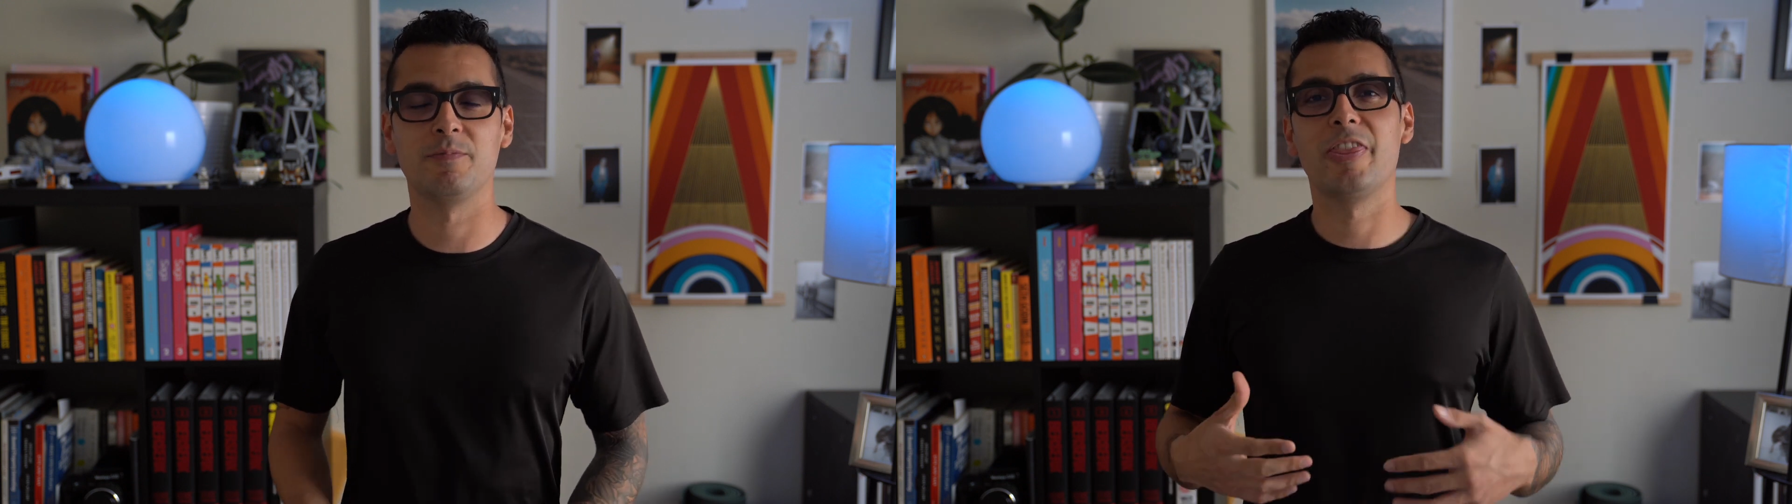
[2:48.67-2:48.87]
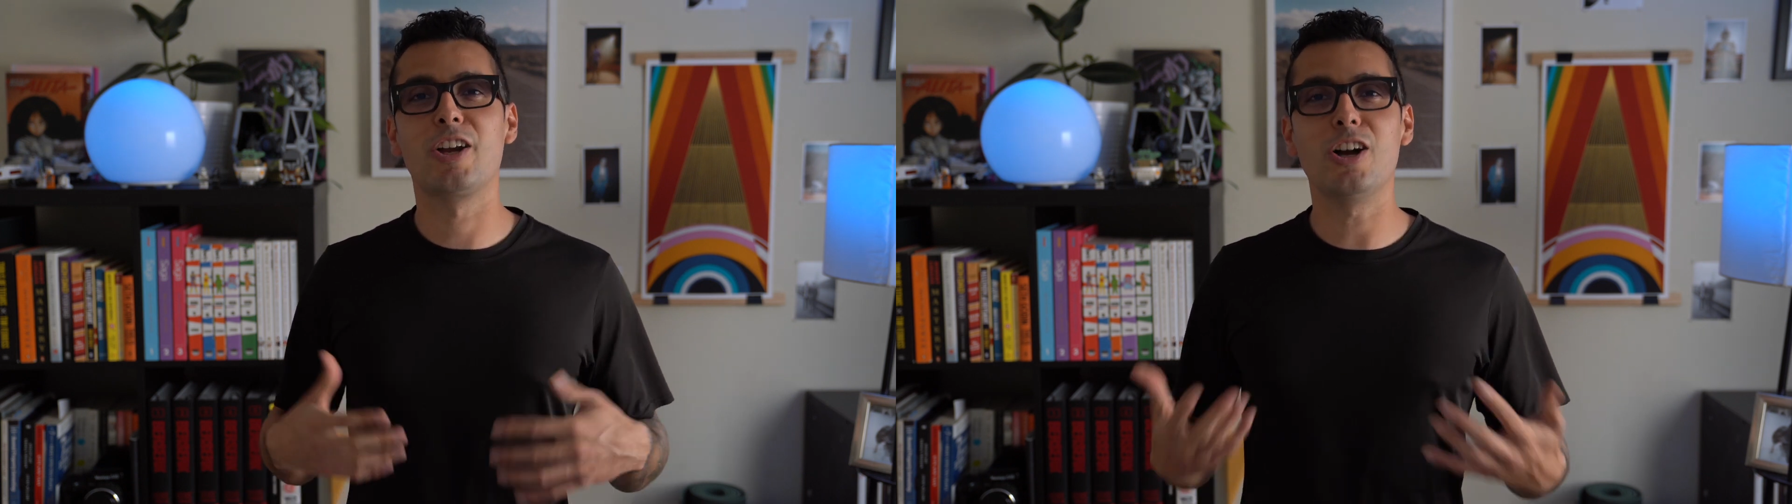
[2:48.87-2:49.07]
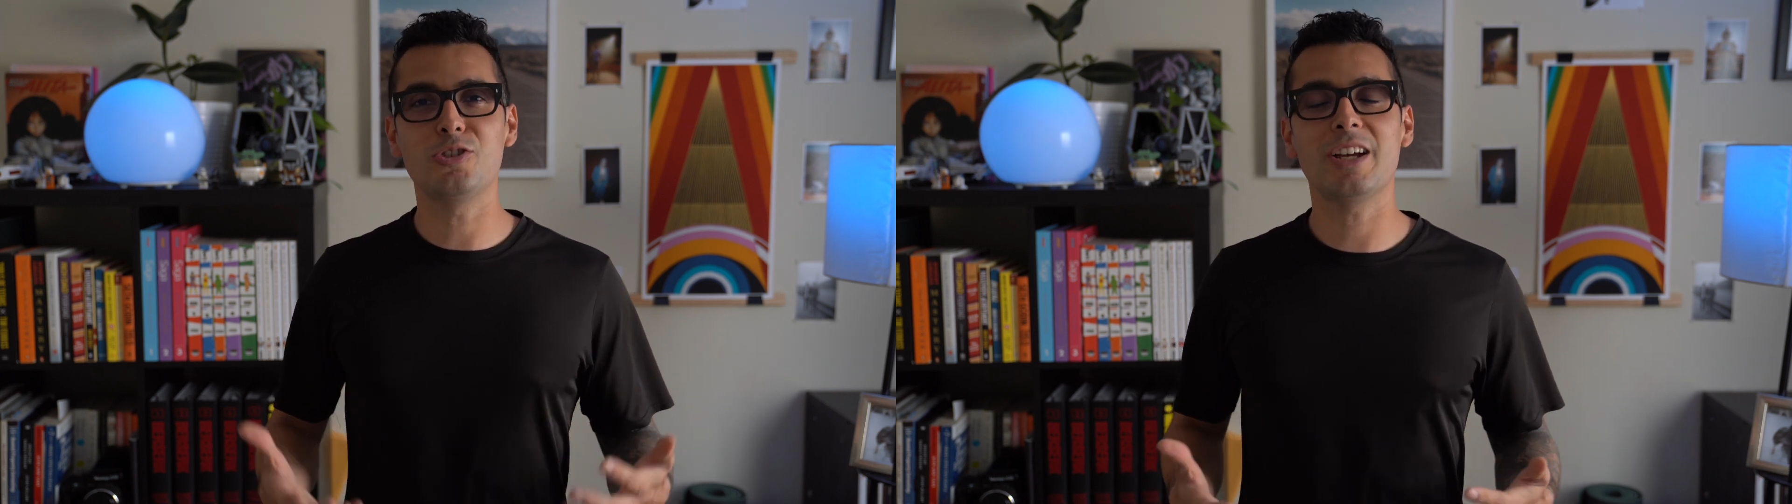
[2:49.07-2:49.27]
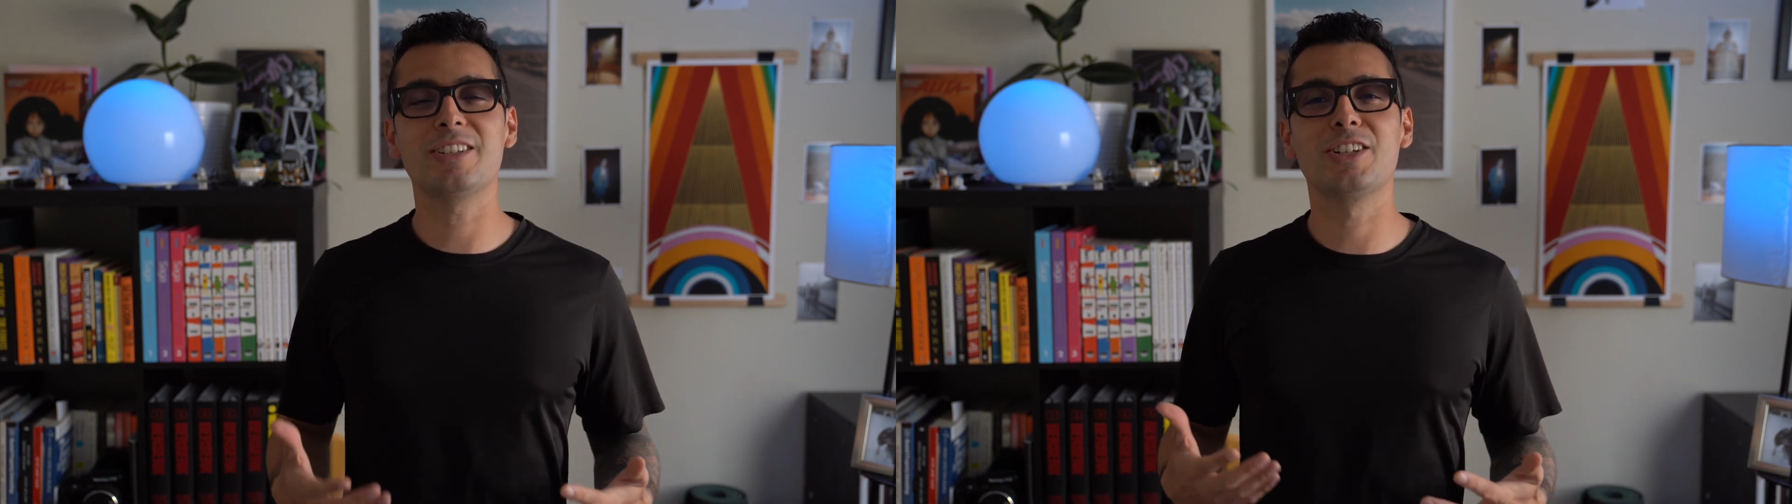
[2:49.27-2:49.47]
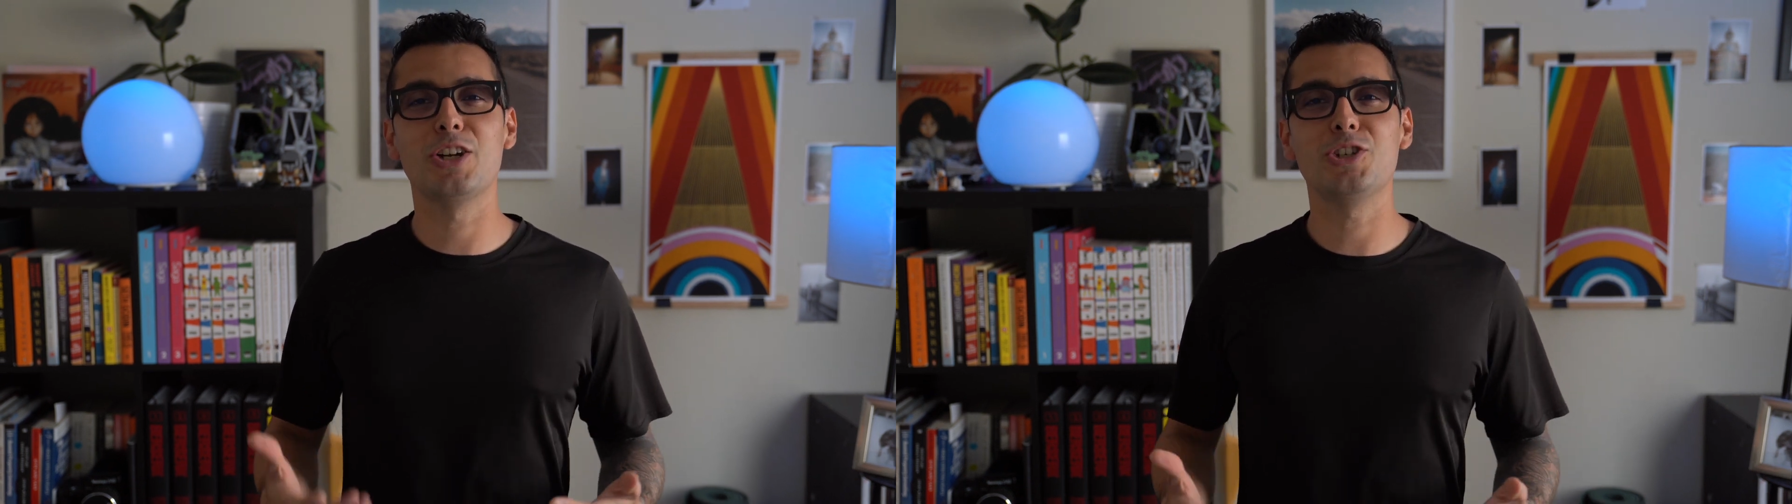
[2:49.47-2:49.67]
The contracts
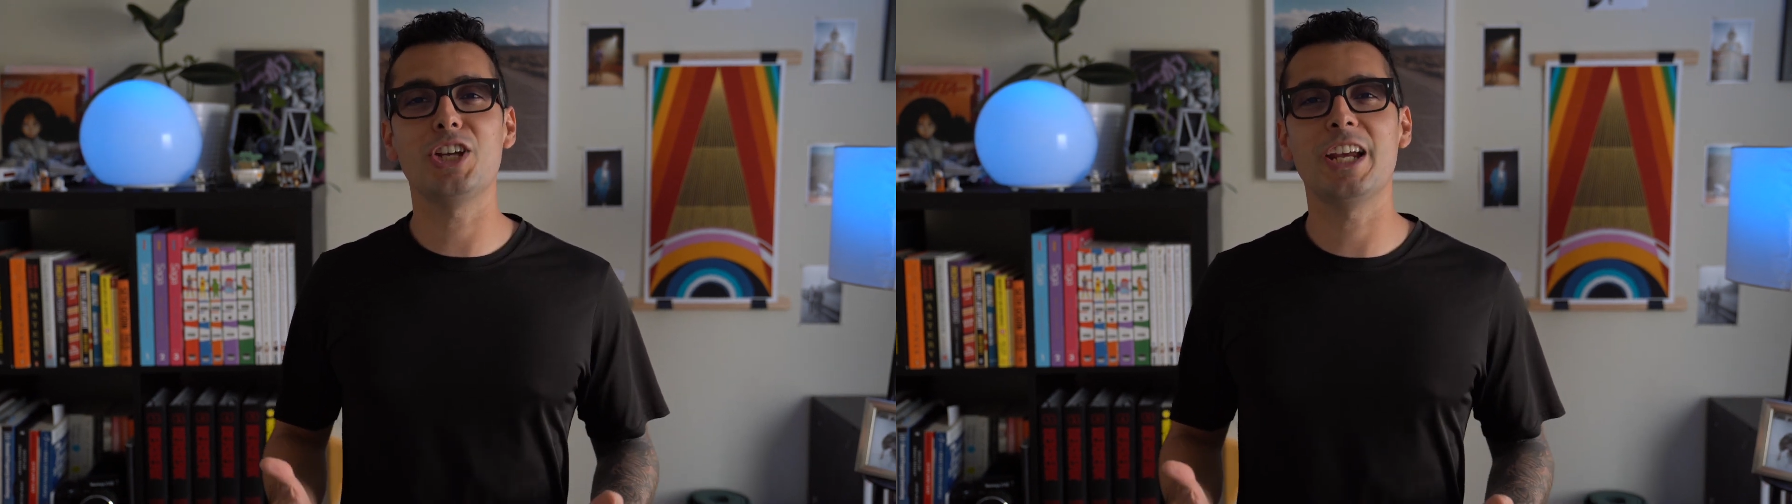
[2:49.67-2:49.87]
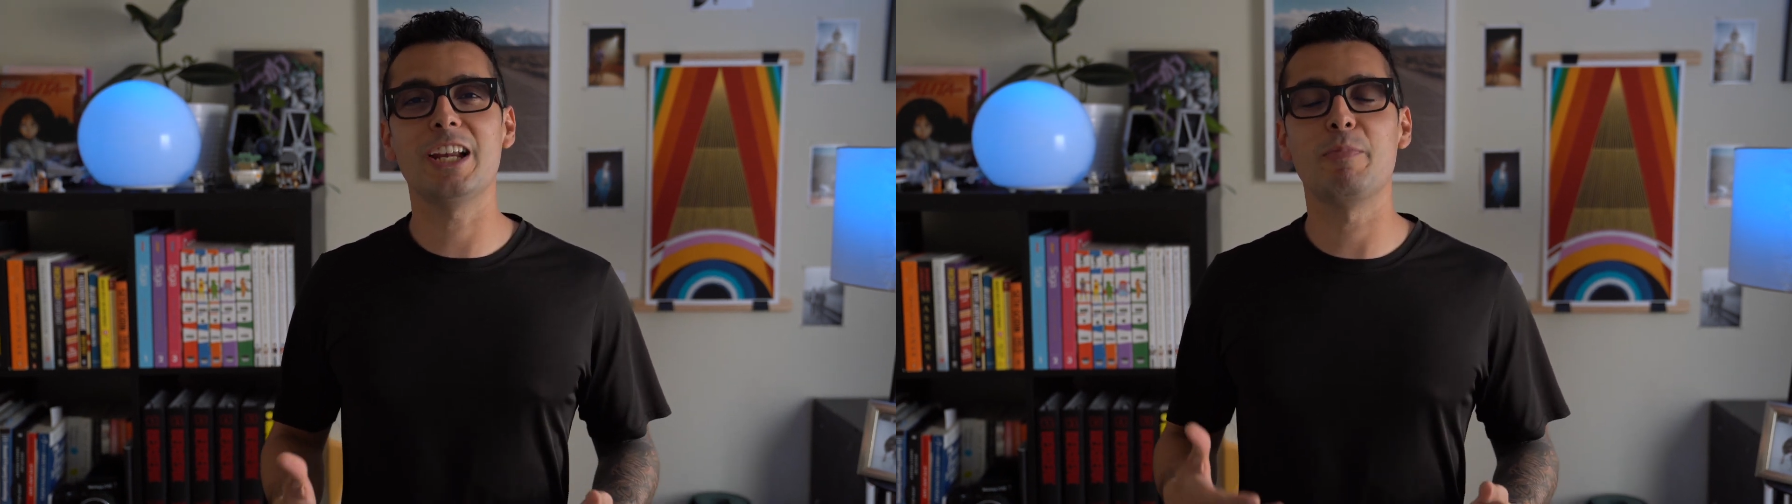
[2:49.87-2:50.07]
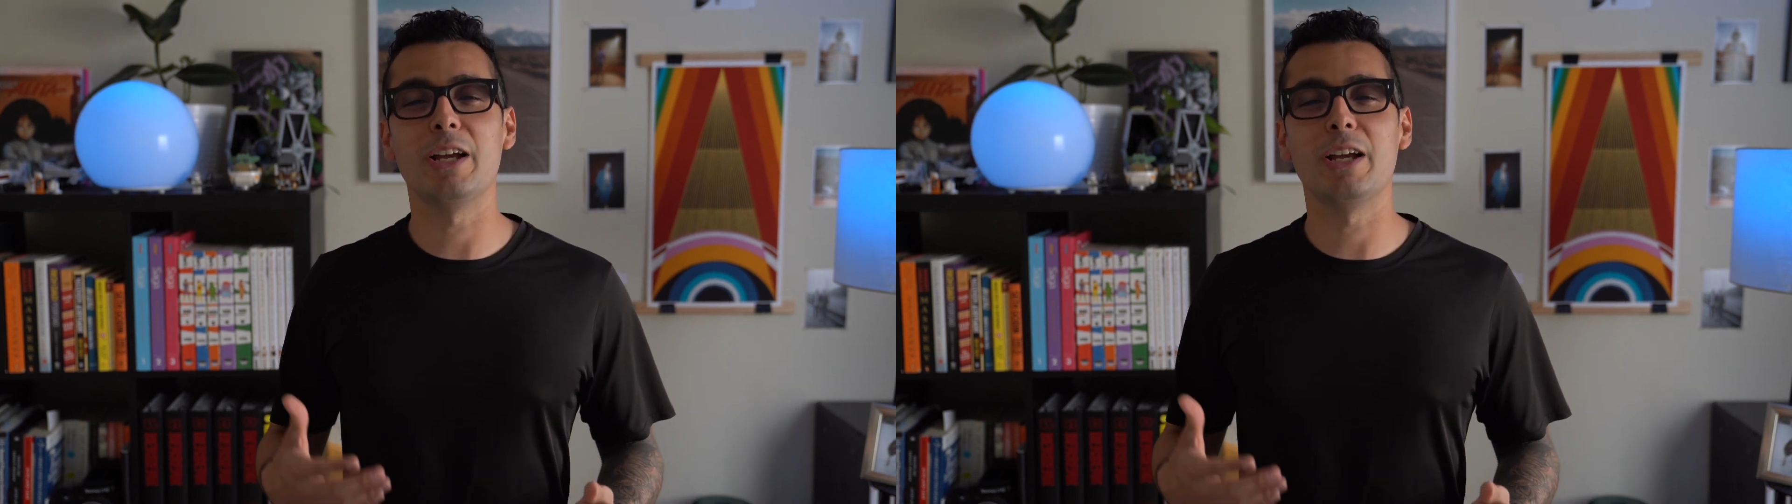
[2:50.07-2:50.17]
negotiated